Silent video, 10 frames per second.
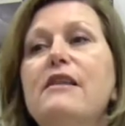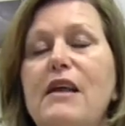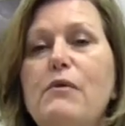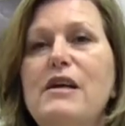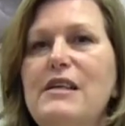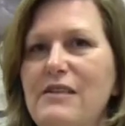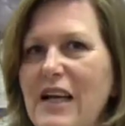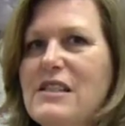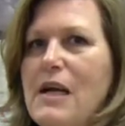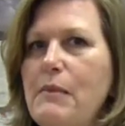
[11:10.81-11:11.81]
they write down,
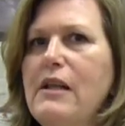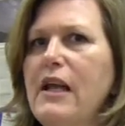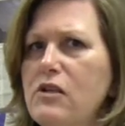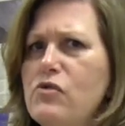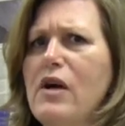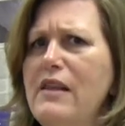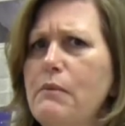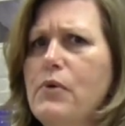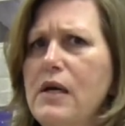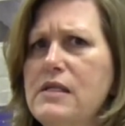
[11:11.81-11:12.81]
next time I'd like to try
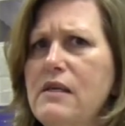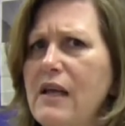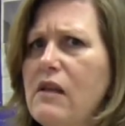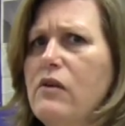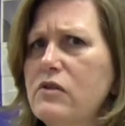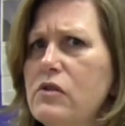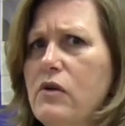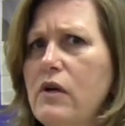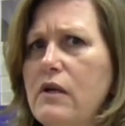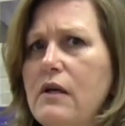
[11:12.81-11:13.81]
that Prezi, that looked
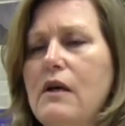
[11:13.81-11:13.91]
good.